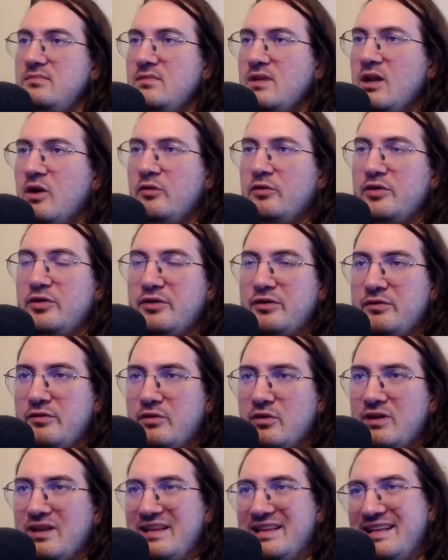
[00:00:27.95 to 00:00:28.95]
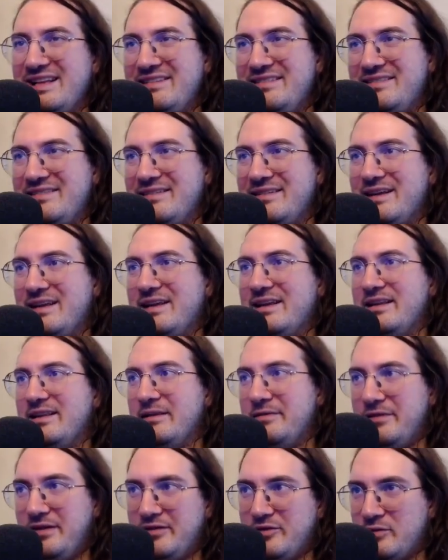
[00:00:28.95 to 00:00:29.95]
Now, first of all, let's
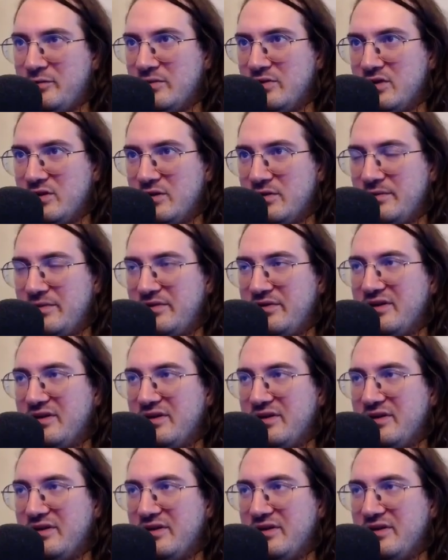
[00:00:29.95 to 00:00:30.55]
define some terms.